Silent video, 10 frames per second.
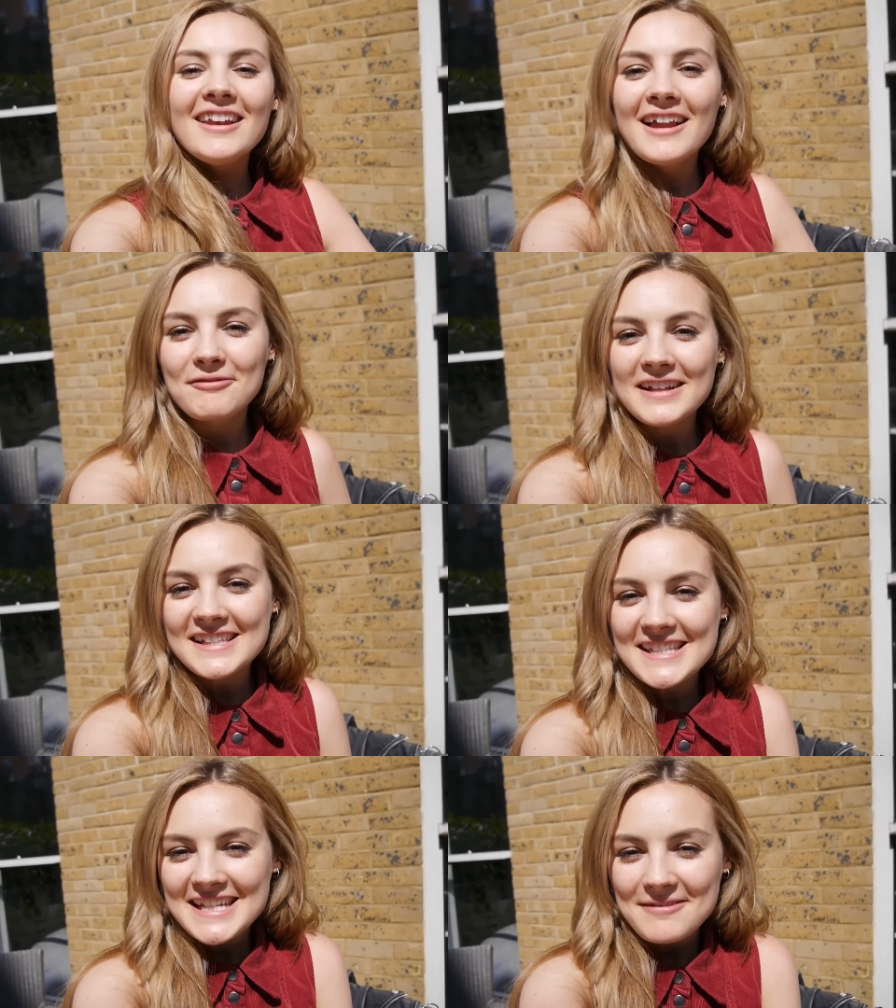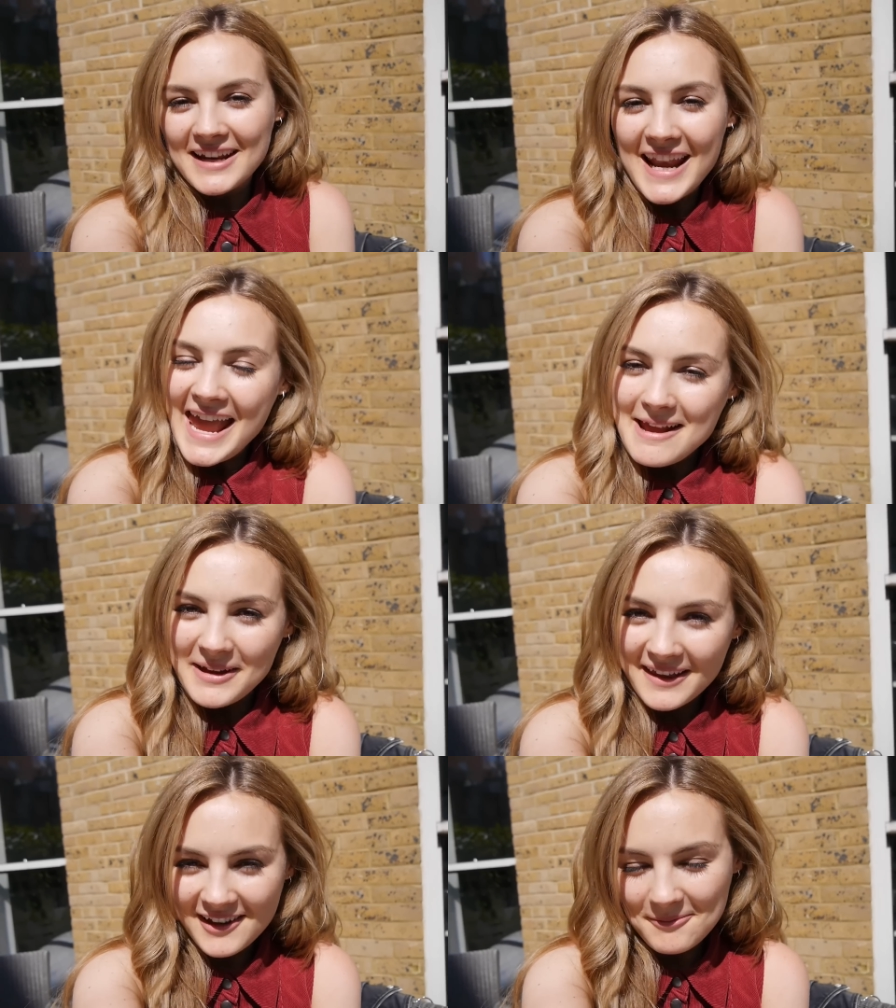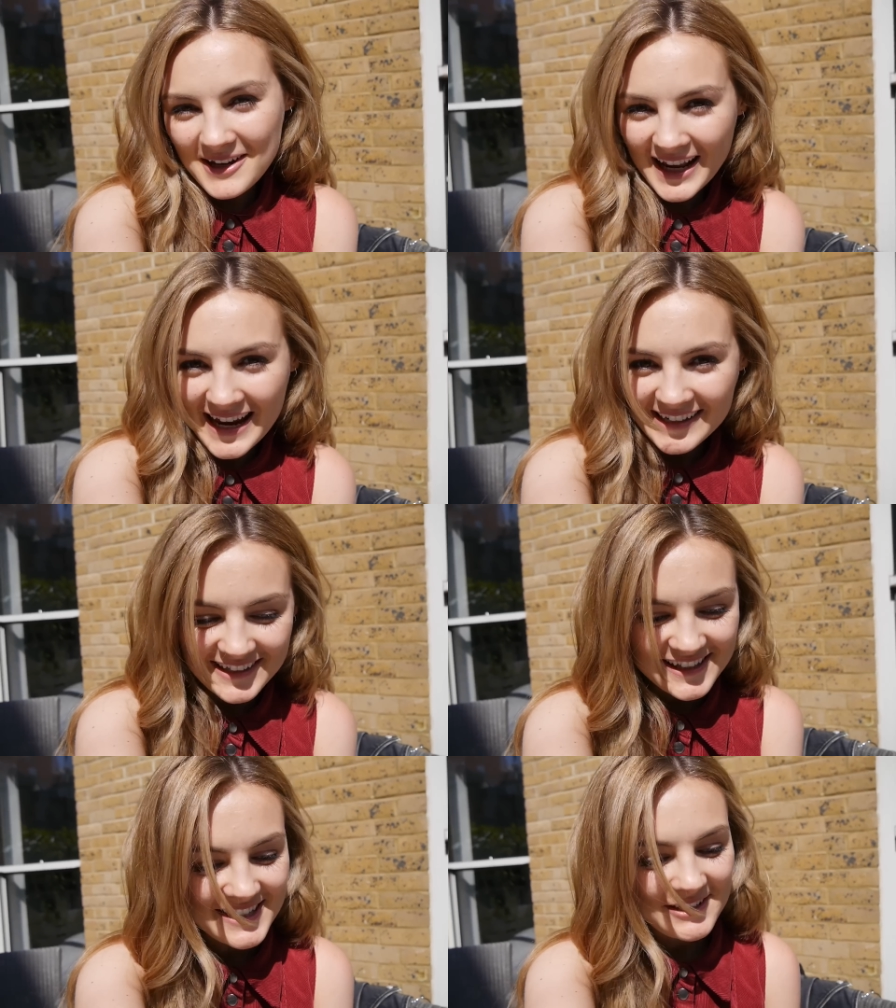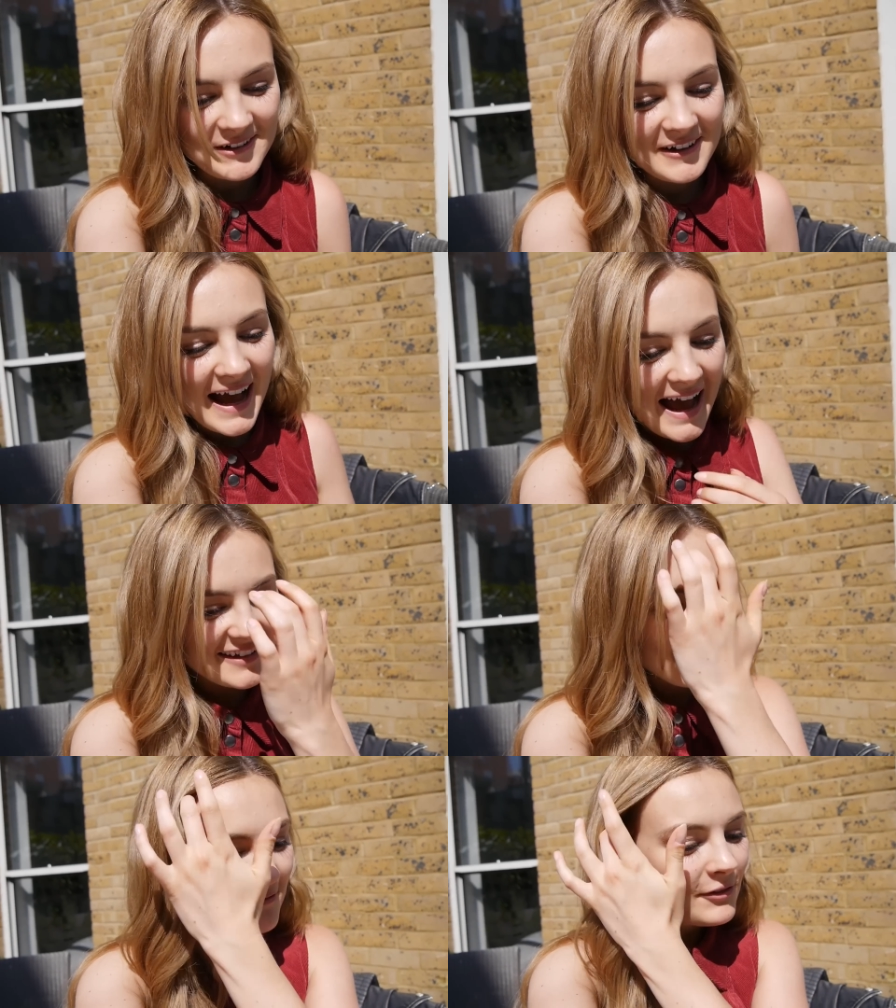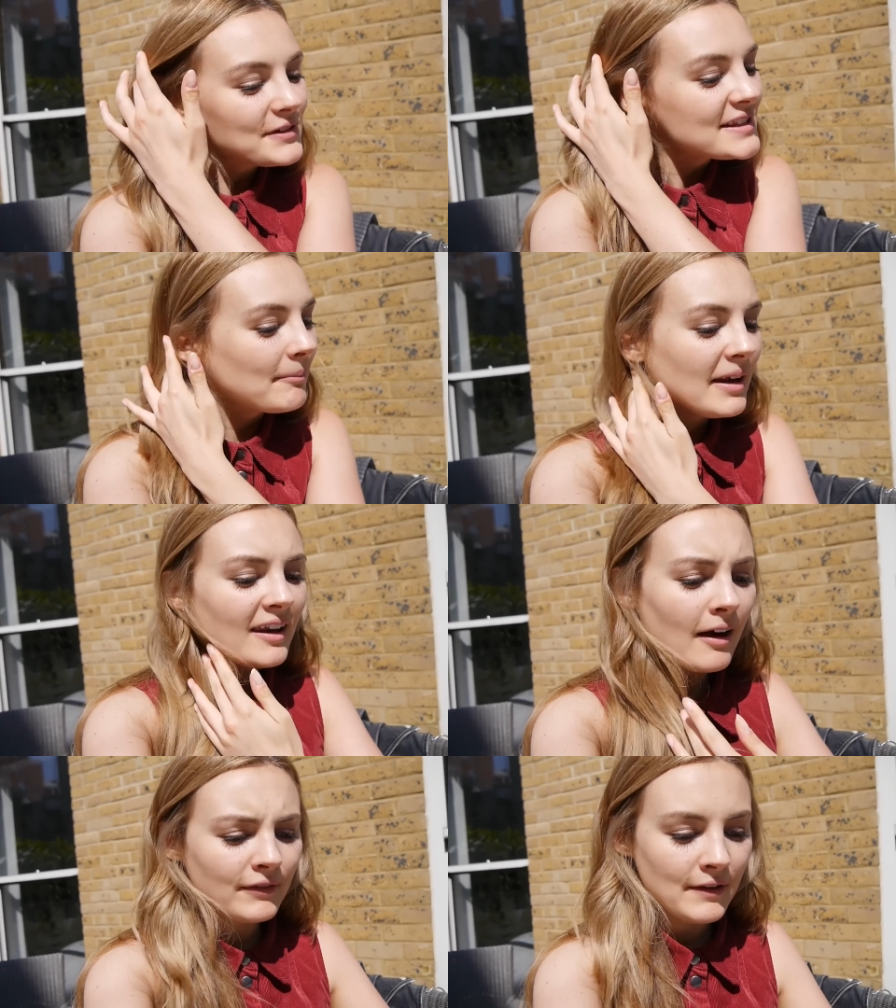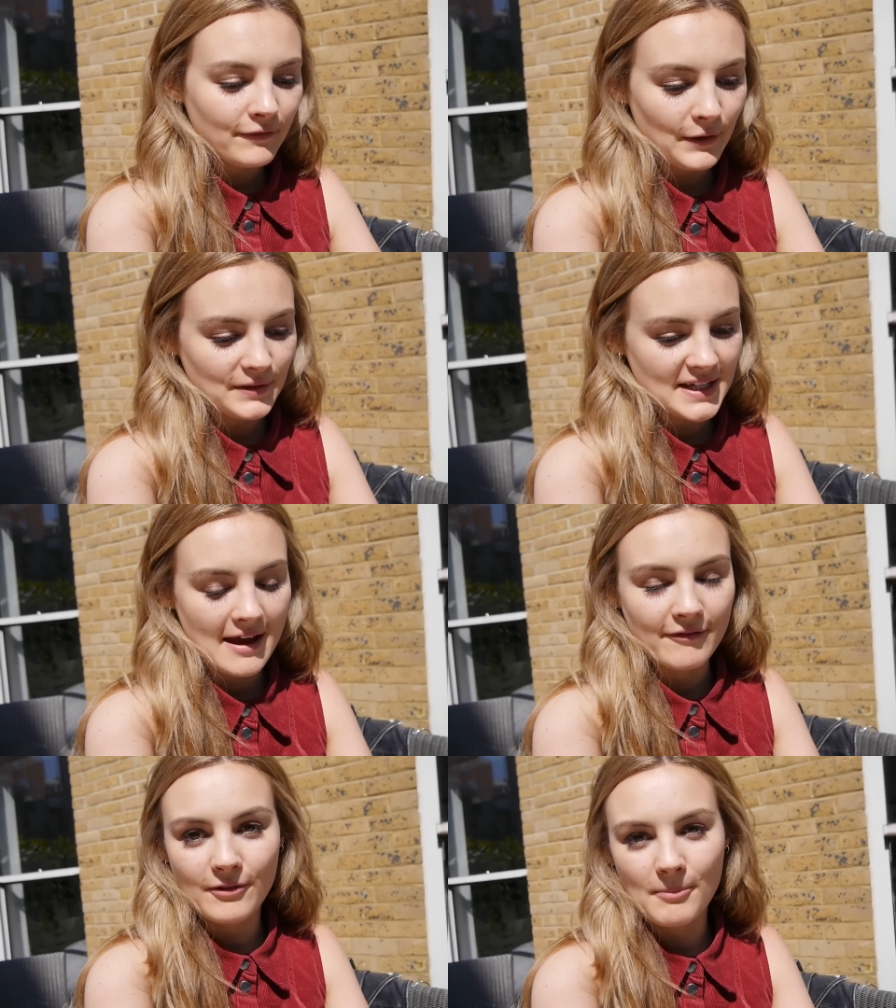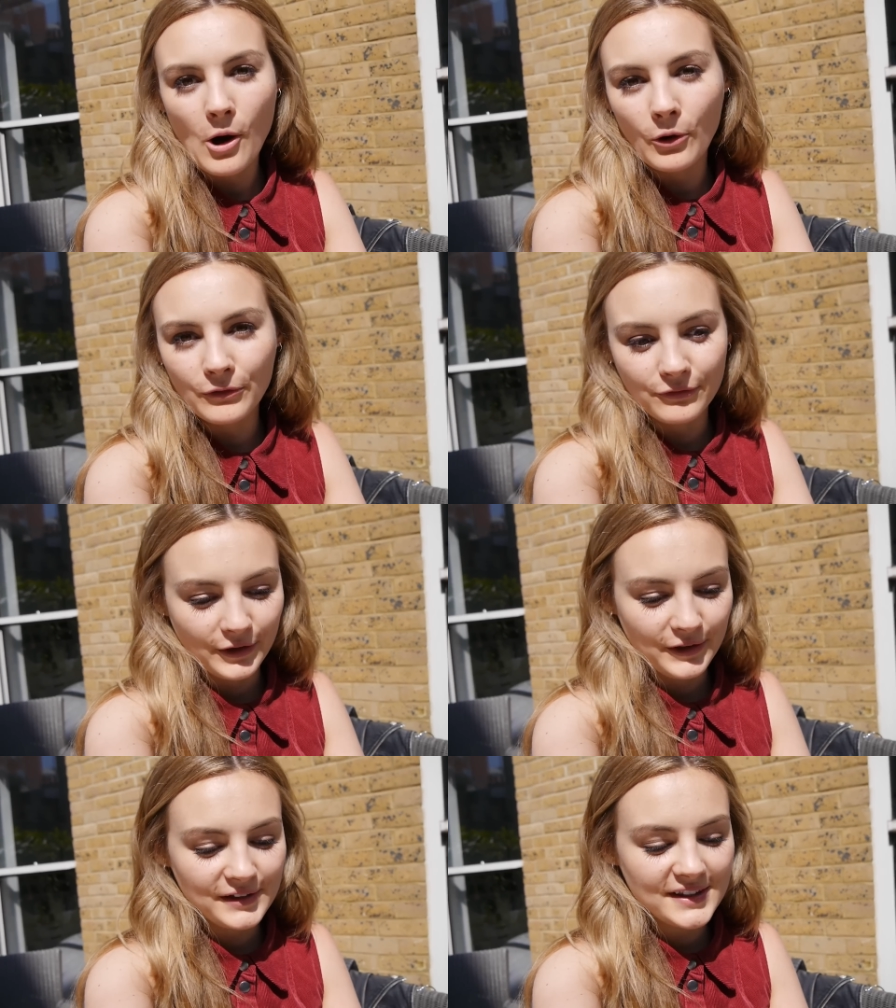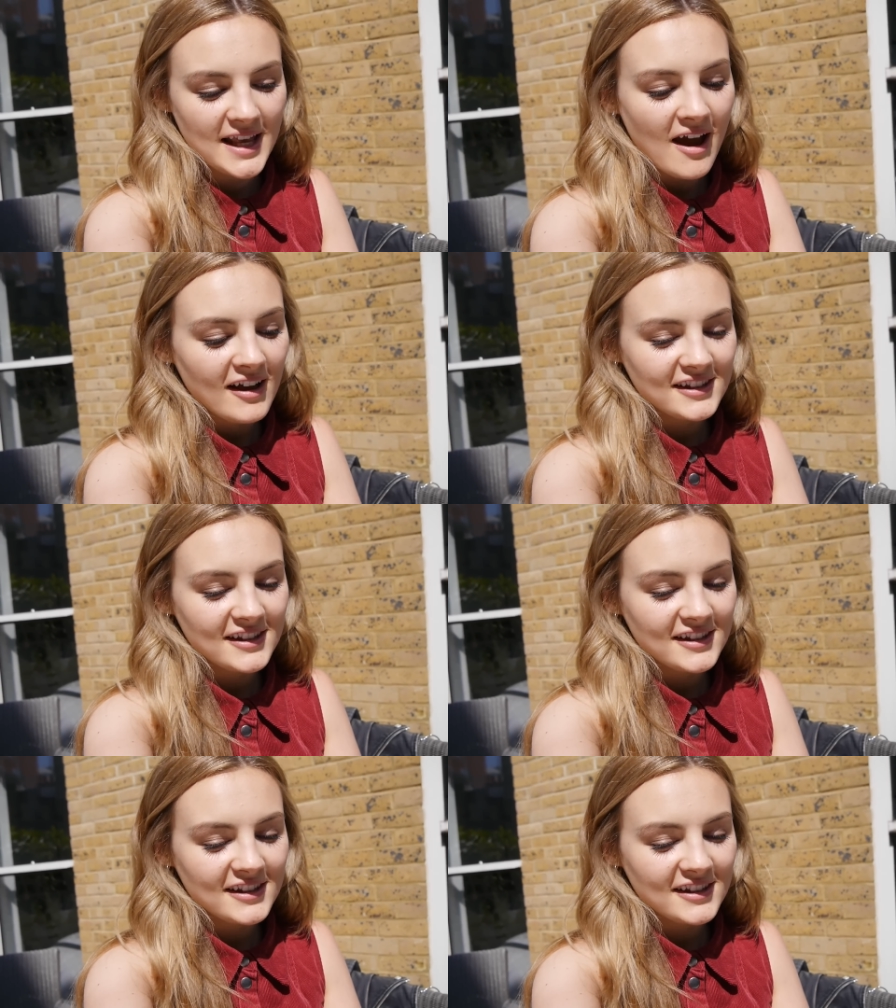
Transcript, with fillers: The lovely Stephen and Amy at the communication store, and I've got some lovely food here from Whole Foods.